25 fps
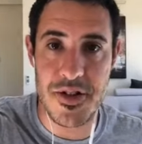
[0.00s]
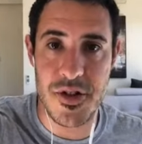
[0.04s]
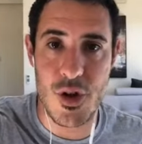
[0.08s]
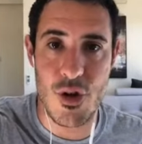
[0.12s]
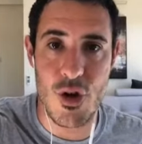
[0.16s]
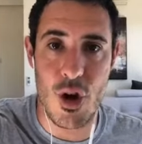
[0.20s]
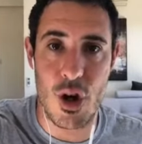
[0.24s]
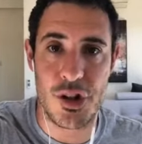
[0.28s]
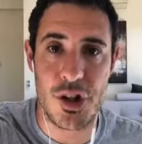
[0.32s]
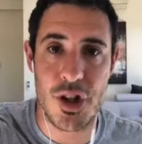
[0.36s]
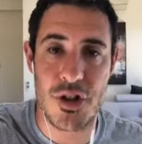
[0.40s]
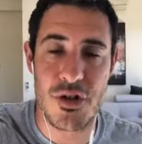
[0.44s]
You're
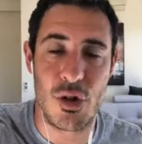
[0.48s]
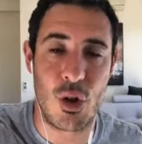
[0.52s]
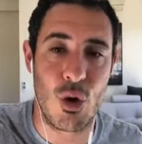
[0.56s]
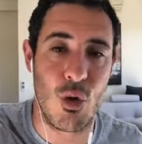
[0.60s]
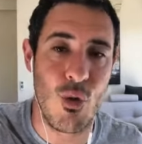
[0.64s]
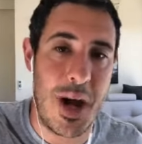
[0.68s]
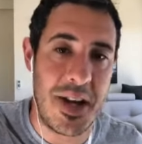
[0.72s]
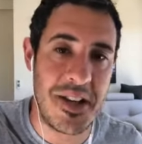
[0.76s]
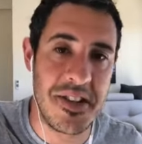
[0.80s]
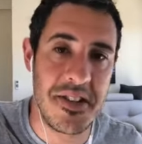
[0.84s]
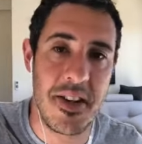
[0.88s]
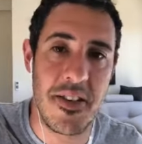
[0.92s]
not just
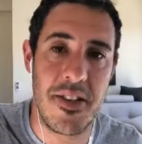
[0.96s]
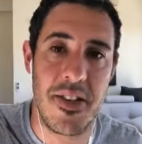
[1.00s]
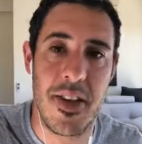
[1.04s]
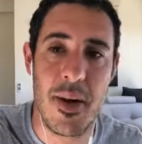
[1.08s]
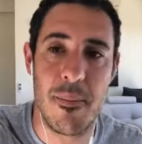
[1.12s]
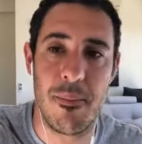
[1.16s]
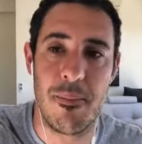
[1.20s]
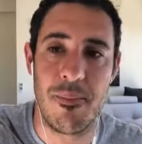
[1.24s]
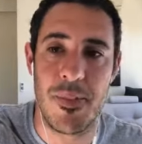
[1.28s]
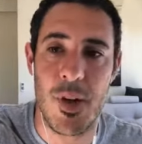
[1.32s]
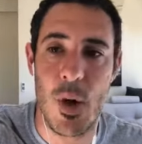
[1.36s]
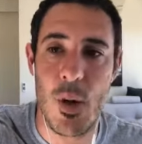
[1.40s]
granted
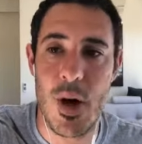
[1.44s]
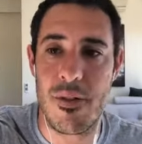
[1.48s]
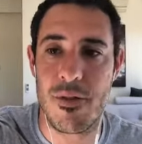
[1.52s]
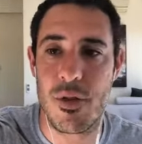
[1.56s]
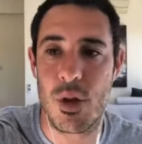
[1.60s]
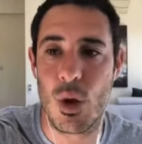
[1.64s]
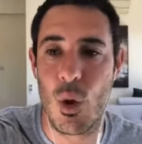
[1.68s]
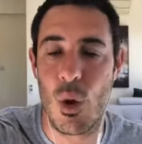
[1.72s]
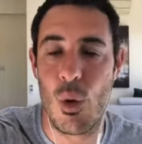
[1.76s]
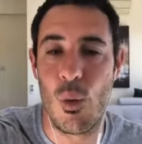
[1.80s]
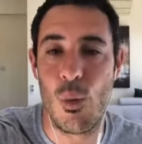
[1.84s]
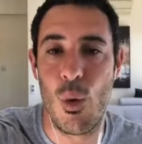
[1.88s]
them, you have to
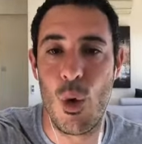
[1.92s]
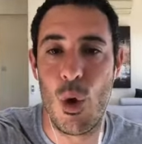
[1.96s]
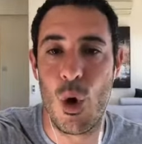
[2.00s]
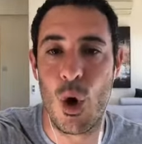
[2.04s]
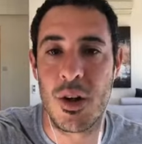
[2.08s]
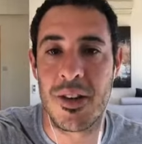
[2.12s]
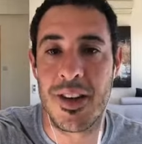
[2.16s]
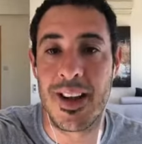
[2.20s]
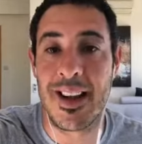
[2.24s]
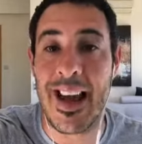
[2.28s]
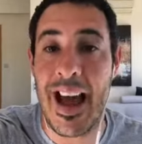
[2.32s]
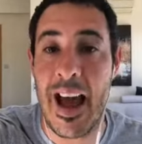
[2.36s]
go and work
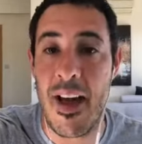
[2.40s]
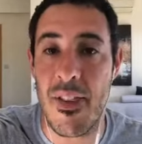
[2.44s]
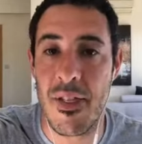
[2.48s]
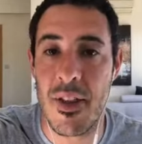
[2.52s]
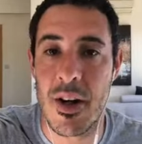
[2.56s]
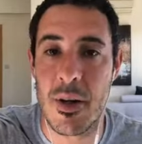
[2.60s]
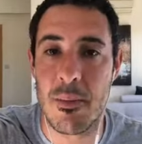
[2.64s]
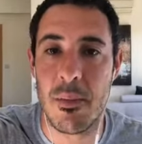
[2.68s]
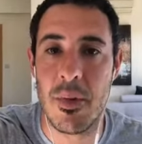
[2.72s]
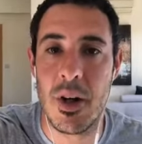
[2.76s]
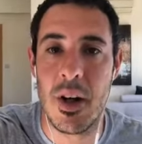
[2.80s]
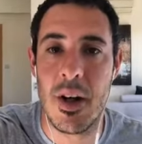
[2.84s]
to get
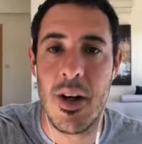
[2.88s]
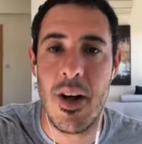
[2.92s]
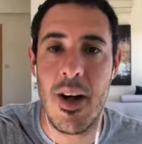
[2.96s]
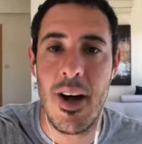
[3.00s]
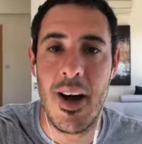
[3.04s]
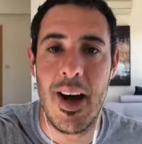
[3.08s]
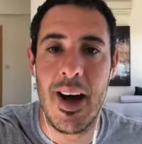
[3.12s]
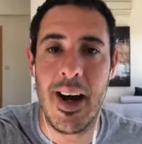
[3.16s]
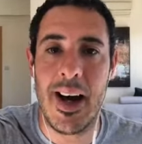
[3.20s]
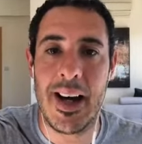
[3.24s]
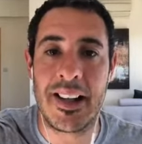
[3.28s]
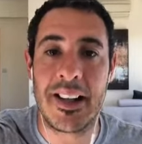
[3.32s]
them
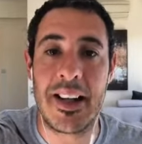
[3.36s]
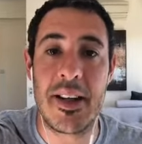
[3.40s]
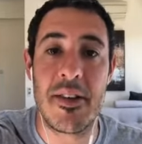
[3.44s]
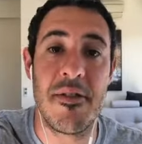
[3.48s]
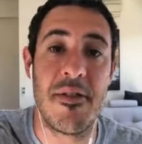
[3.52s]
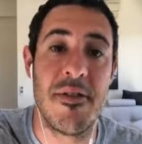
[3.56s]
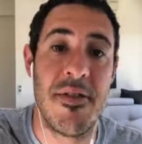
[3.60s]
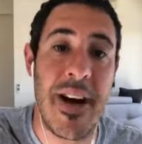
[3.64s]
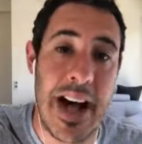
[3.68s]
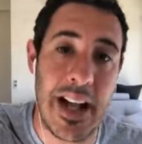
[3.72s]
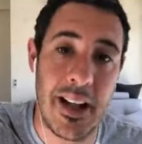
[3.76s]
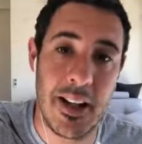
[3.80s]
and give
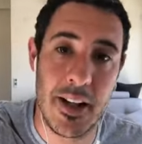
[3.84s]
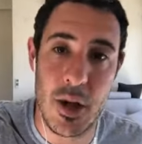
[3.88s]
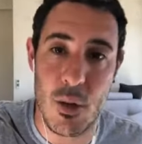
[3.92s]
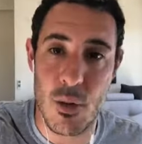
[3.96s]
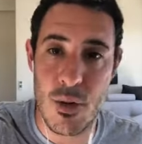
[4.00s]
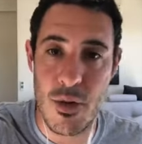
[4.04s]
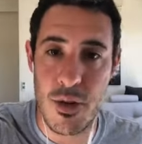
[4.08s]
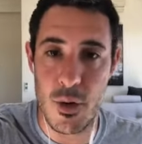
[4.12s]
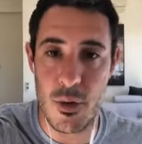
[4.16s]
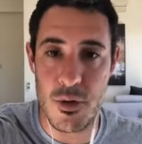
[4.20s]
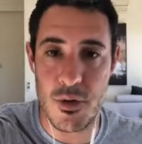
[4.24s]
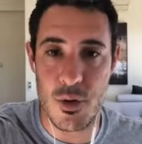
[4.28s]
value to
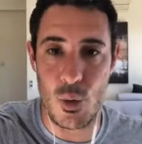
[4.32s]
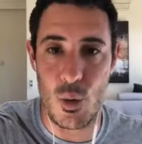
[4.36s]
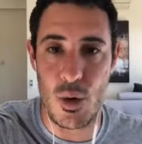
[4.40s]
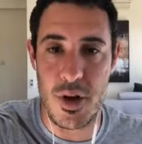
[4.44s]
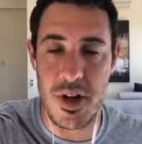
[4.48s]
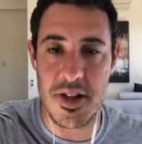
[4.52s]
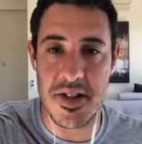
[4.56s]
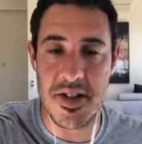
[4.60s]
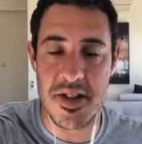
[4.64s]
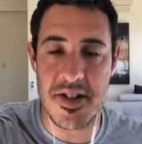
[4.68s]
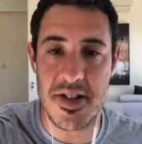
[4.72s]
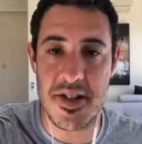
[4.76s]
those
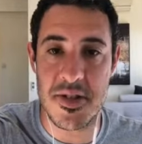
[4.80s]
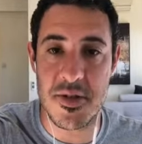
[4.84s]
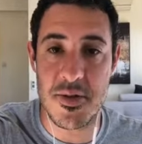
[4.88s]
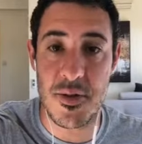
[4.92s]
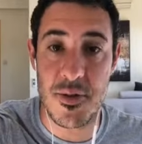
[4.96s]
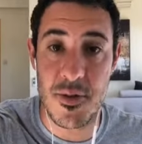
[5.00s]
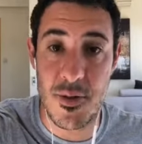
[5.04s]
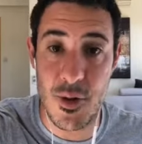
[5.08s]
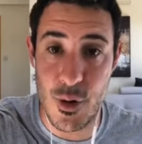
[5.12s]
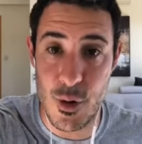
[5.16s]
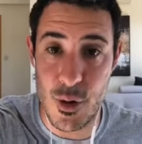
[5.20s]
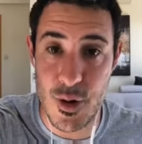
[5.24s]
audiences
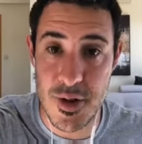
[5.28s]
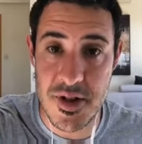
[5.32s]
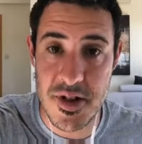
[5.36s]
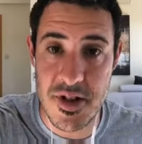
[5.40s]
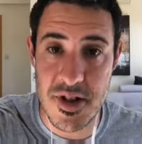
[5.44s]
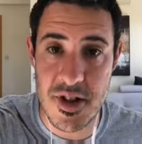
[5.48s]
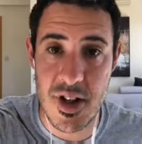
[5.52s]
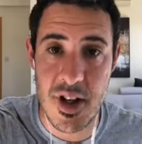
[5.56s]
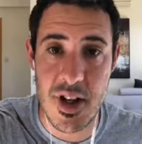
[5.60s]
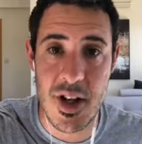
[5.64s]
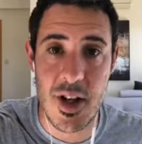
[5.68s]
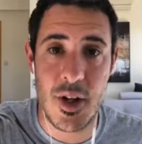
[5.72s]
first,
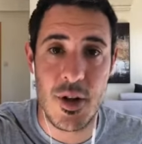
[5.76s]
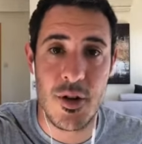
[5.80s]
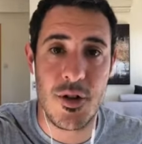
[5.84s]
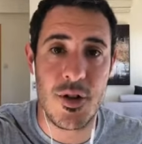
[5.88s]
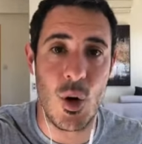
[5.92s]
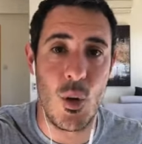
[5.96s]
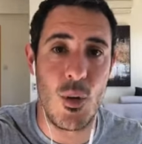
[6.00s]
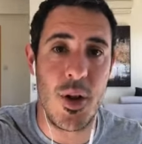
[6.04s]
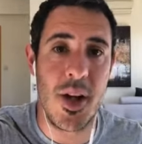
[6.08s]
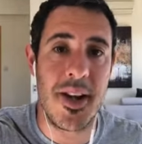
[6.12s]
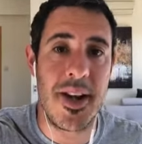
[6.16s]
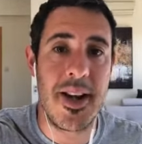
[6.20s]

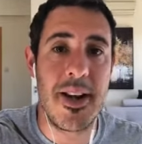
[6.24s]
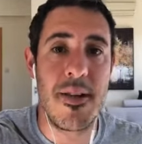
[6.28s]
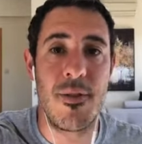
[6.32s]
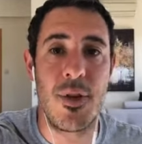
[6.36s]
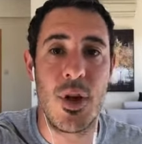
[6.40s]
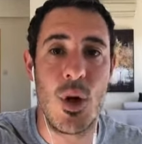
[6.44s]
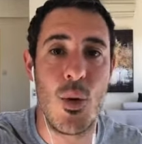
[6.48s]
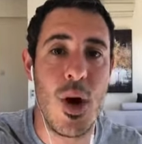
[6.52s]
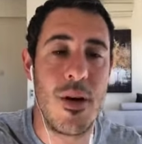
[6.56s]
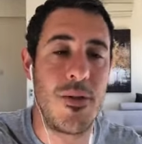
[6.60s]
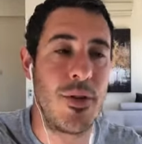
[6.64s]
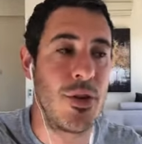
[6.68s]
so that if
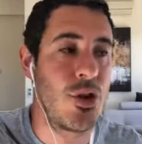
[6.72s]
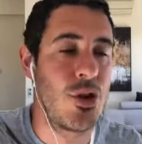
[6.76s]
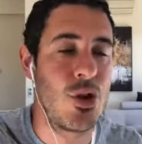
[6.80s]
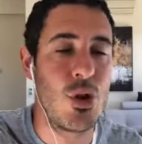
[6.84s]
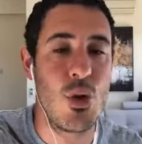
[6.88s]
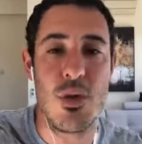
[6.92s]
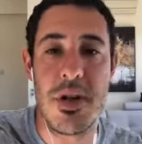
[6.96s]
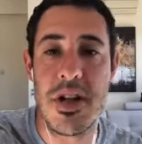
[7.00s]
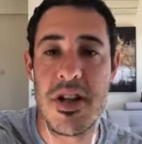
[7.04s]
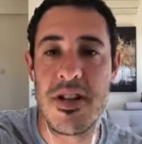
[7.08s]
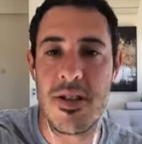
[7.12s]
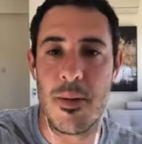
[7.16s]
you ever do
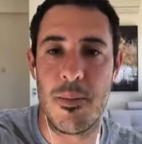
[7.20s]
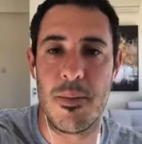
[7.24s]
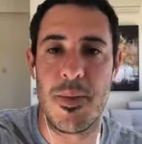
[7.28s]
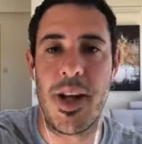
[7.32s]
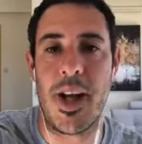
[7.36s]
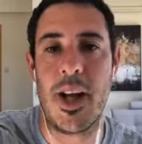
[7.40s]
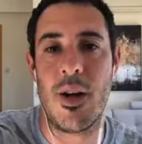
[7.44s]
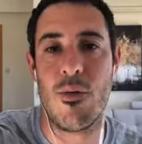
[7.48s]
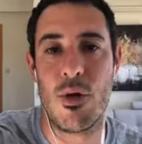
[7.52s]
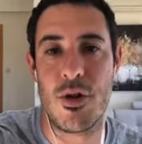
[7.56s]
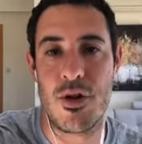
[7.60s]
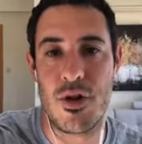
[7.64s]
need something
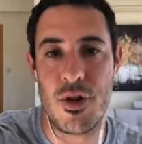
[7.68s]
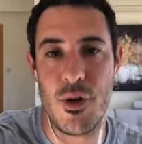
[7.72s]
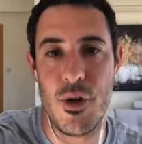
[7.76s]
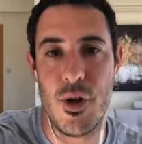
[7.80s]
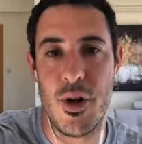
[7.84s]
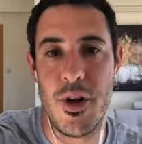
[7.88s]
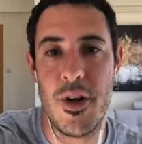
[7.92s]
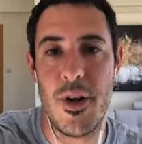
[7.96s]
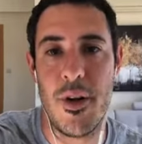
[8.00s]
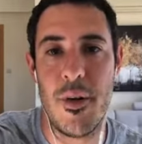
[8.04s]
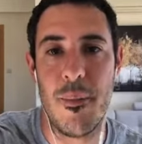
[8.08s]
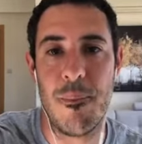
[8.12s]
in
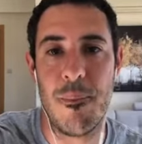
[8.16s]
return,